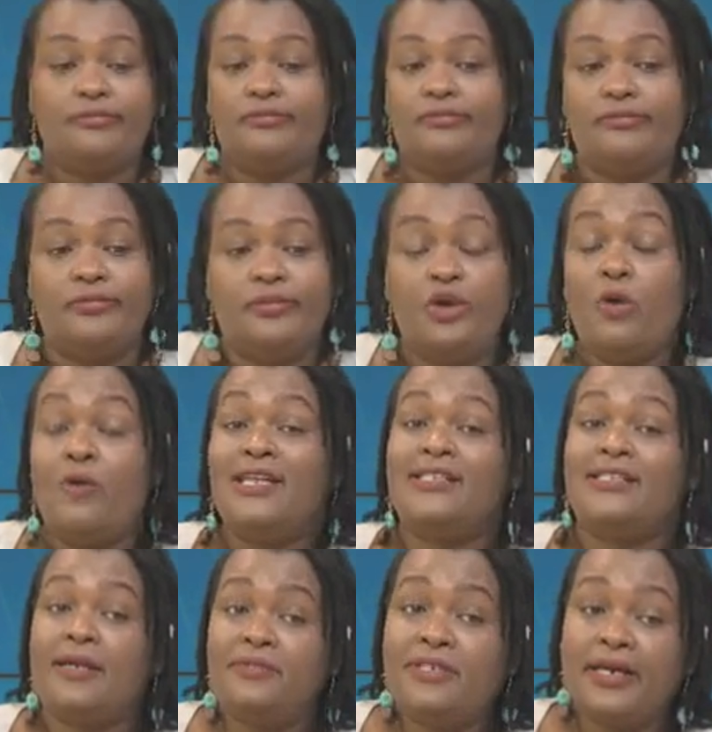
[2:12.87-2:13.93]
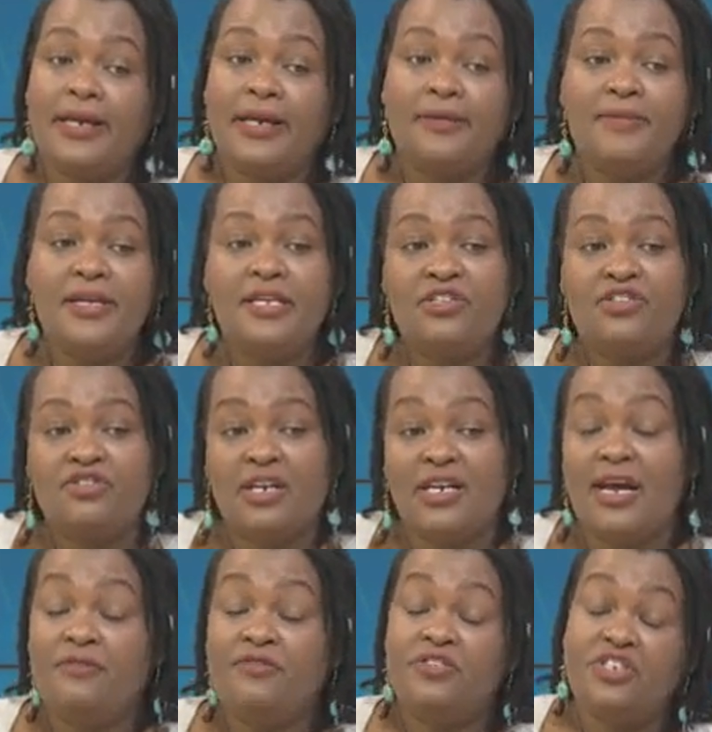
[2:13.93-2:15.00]
no one subject, like me, history, and
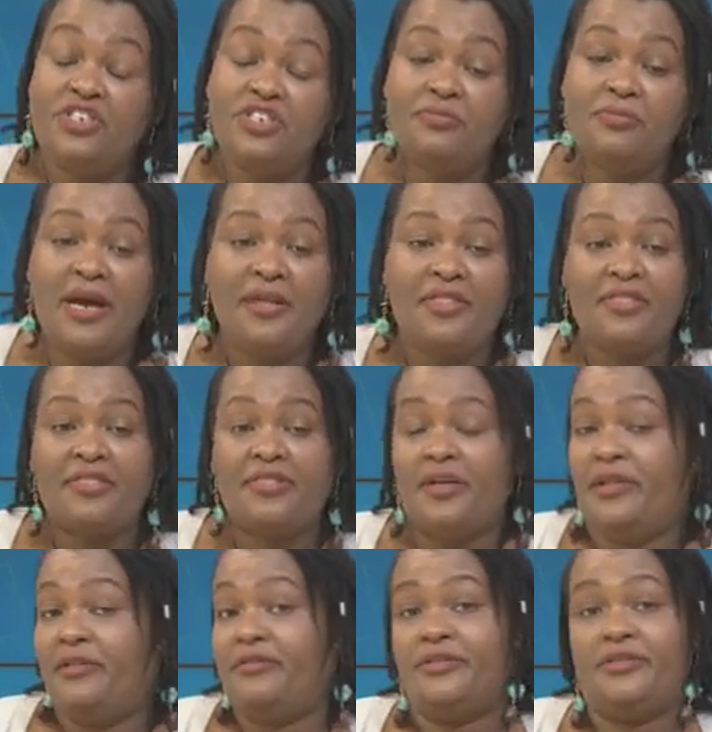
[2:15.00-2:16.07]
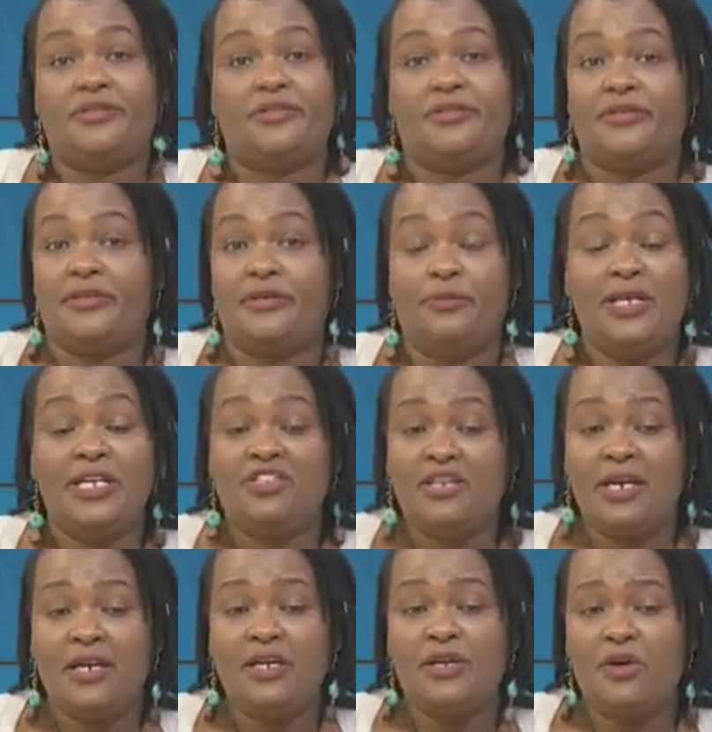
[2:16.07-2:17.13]
have to teach math, and we are
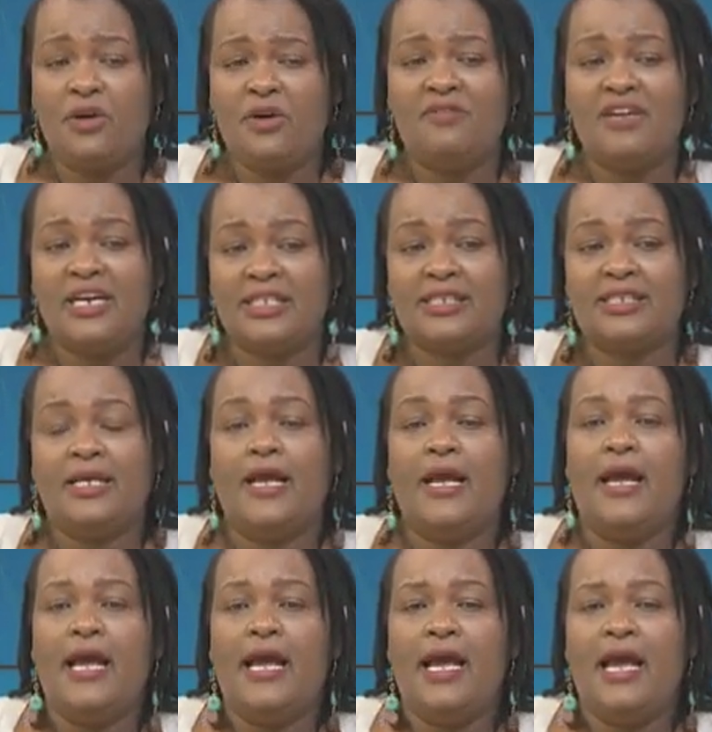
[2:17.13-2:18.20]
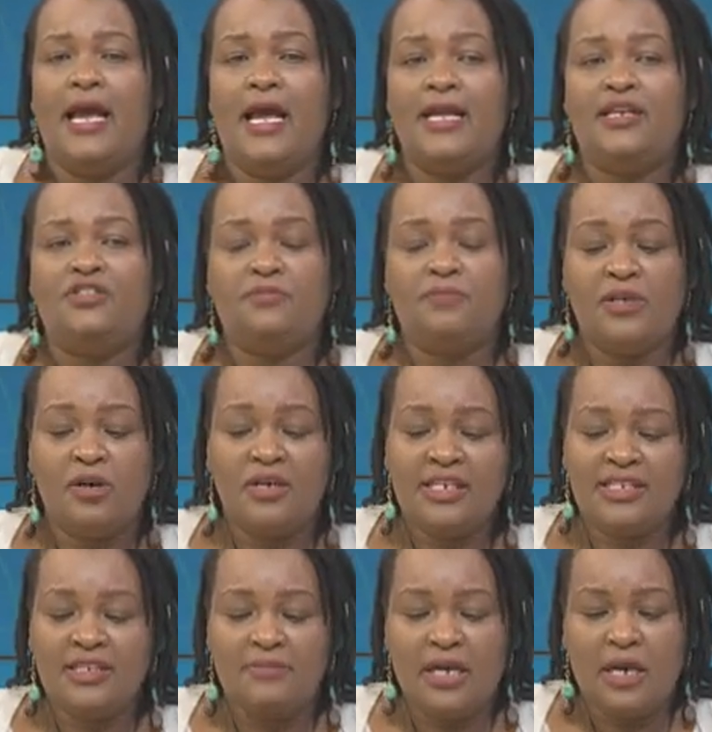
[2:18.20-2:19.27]
struggling, all of us. And to be honest,
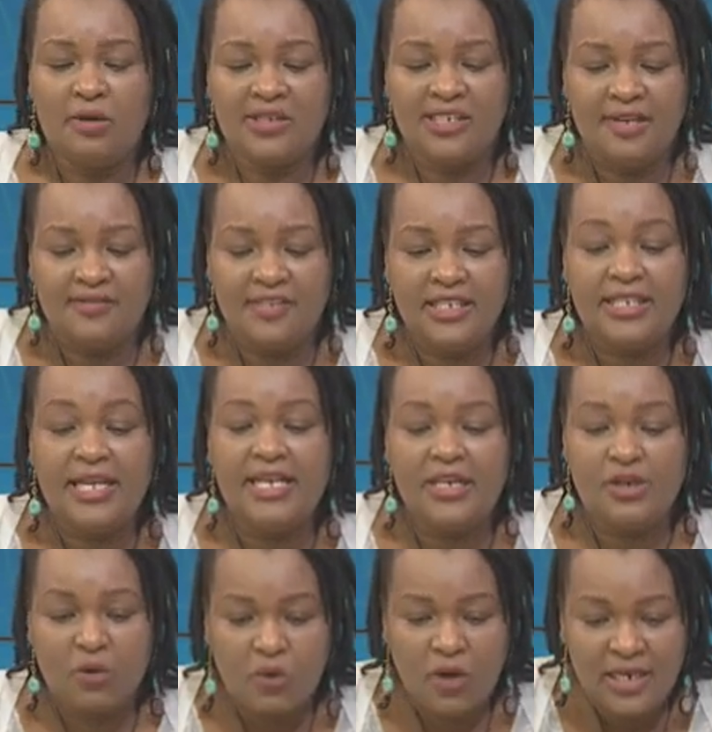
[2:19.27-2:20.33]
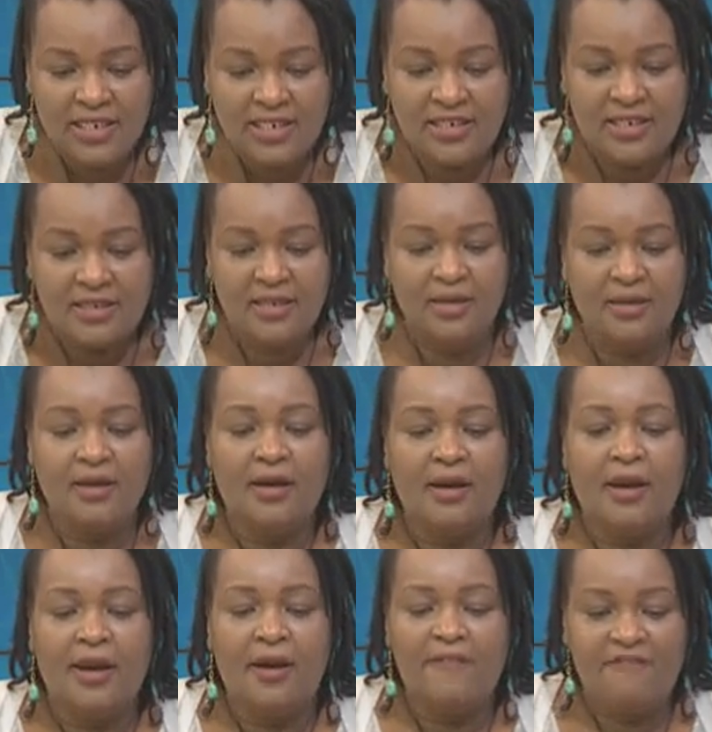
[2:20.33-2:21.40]
in my house, I've seen the inequality
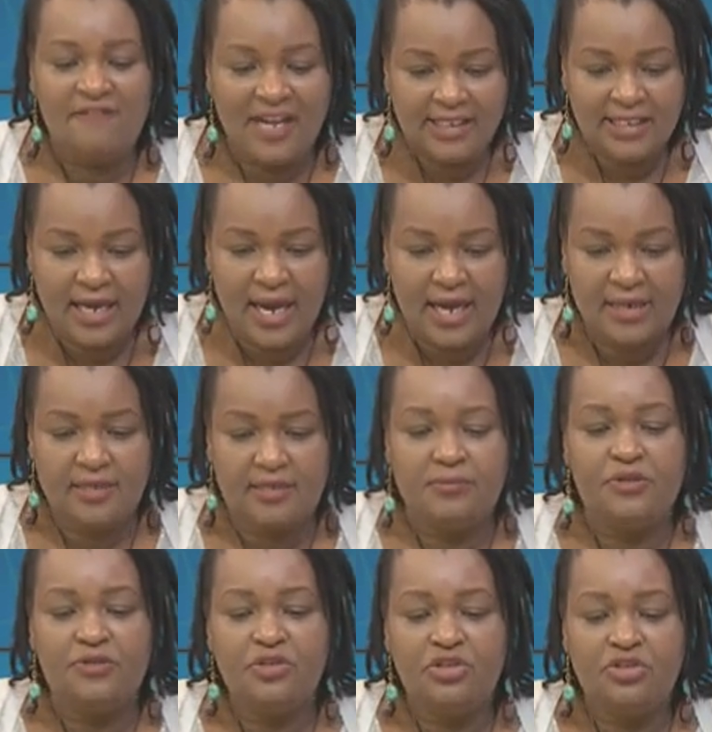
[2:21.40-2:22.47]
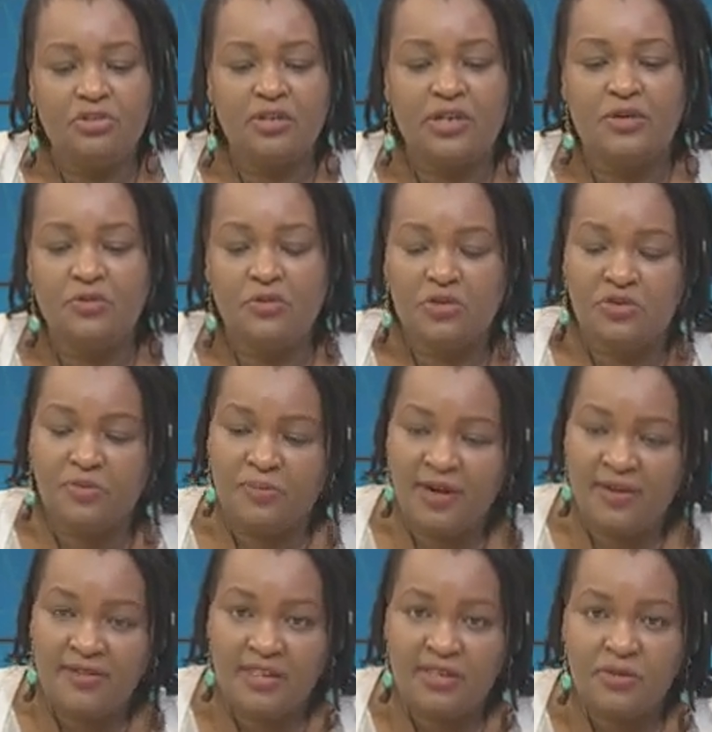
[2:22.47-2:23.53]
firsthand between children who go to
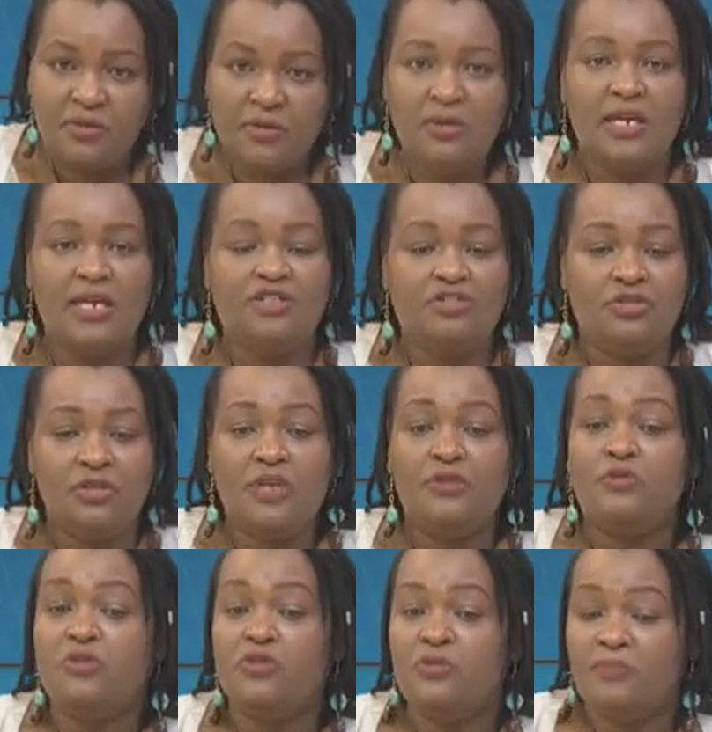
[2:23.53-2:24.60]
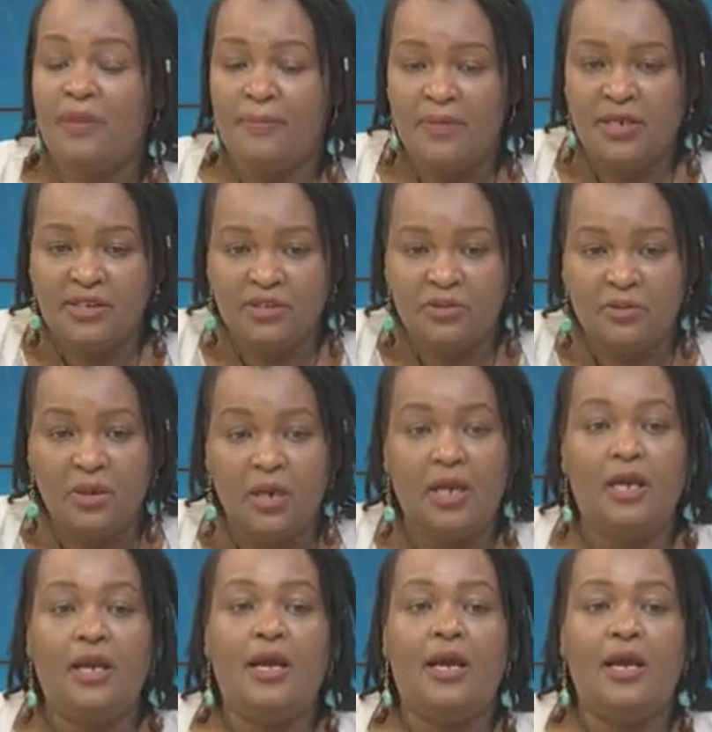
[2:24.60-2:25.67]
private school and children who go to public school.
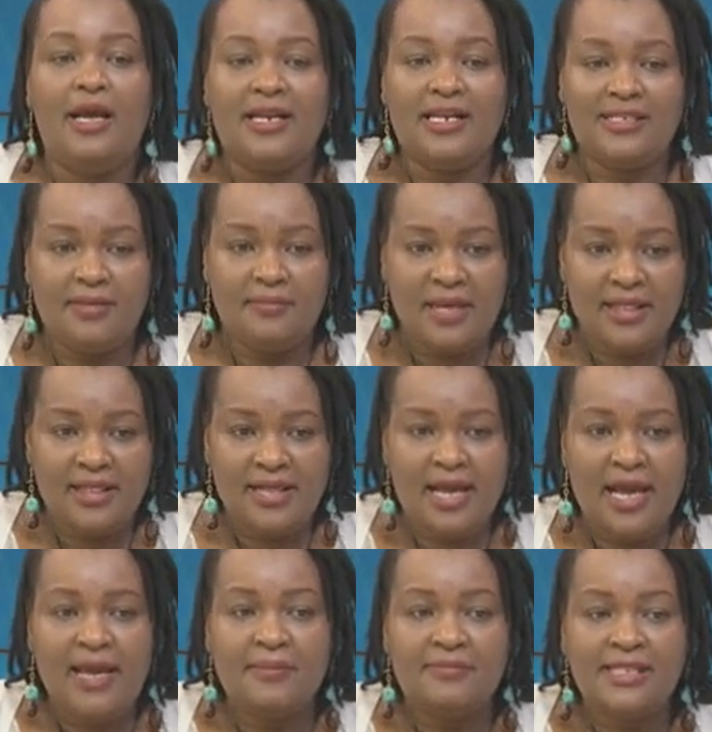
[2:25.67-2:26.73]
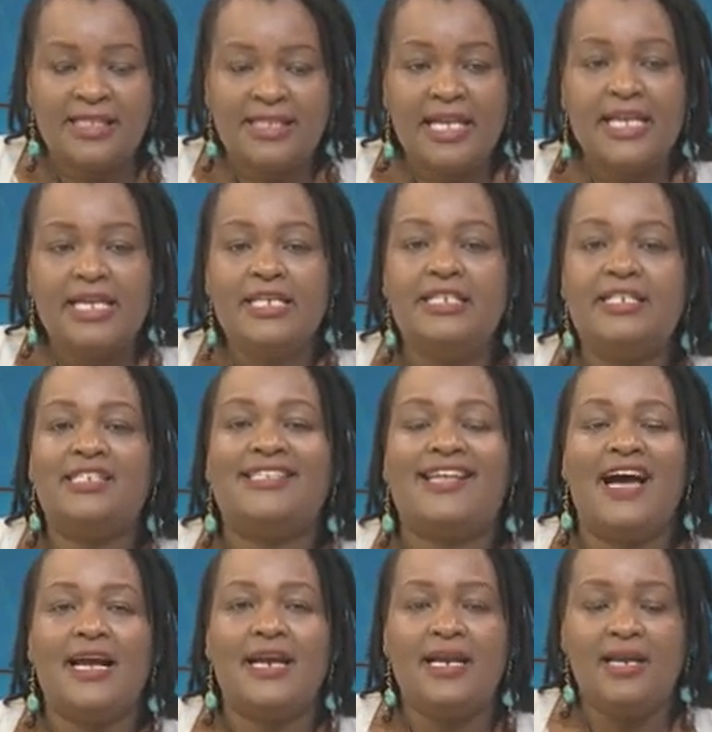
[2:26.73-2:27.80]
And as a mother, I am saying it is
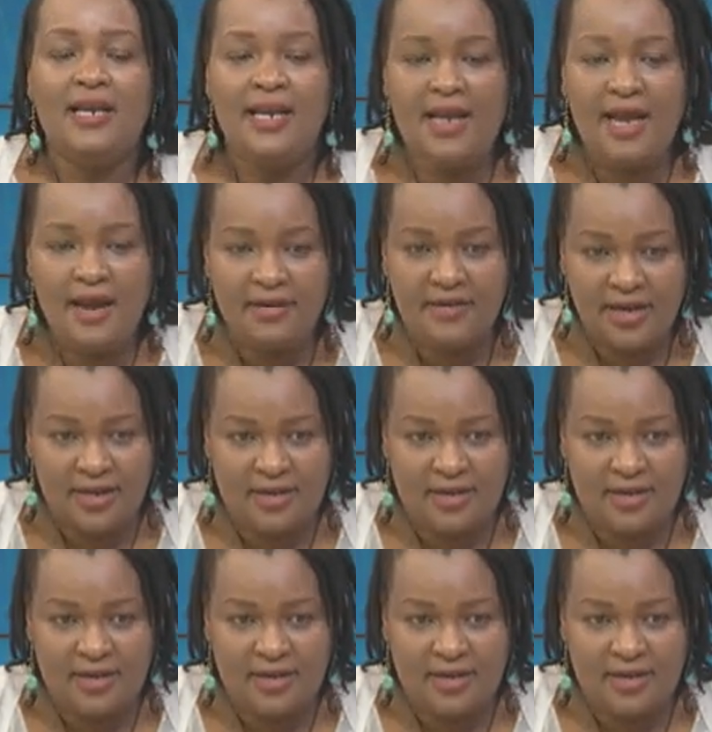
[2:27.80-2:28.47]
a glaring